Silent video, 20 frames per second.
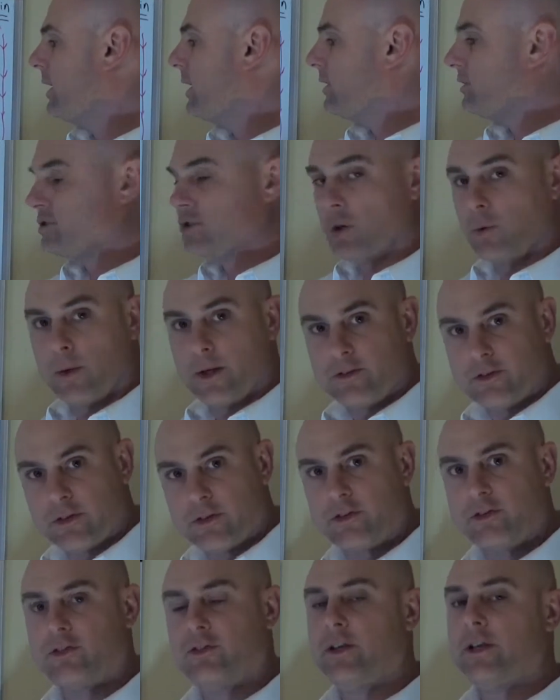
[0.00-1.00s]
So it's a
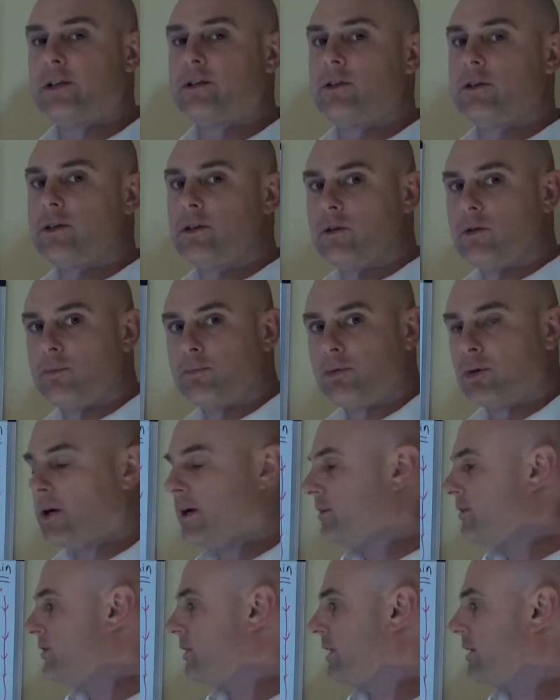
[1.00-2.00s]
cyclical
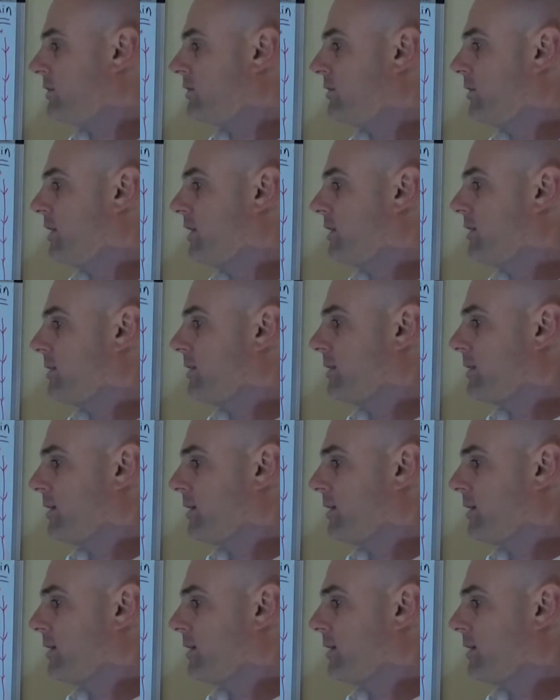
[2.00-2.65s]
process. The